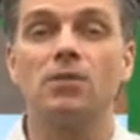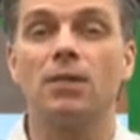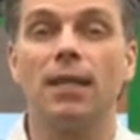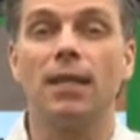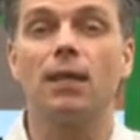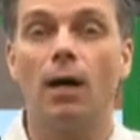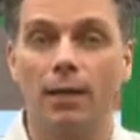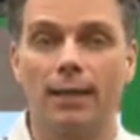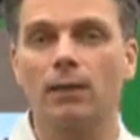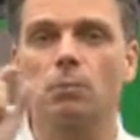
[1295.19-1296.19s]
again
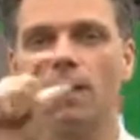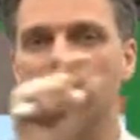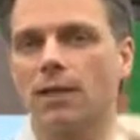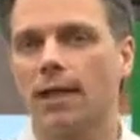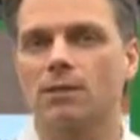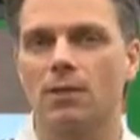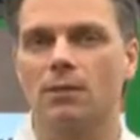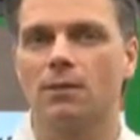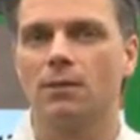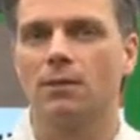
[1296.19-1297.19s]
on English Bus Lessons.